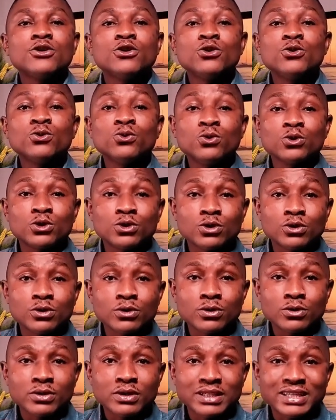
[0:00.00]
you would
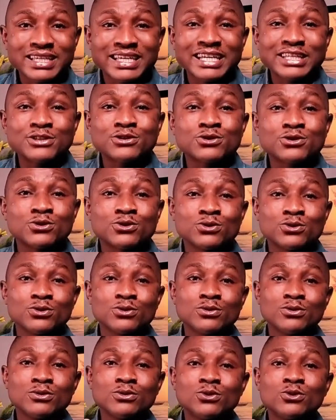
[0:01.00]
get
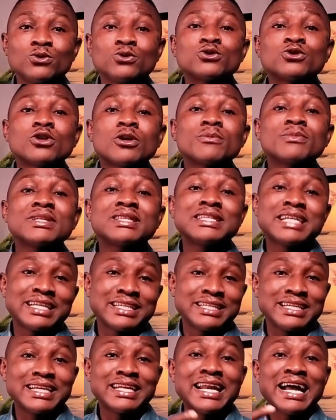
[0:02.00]
to do something
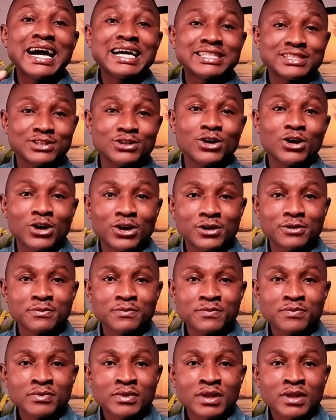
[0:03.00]
that delights God,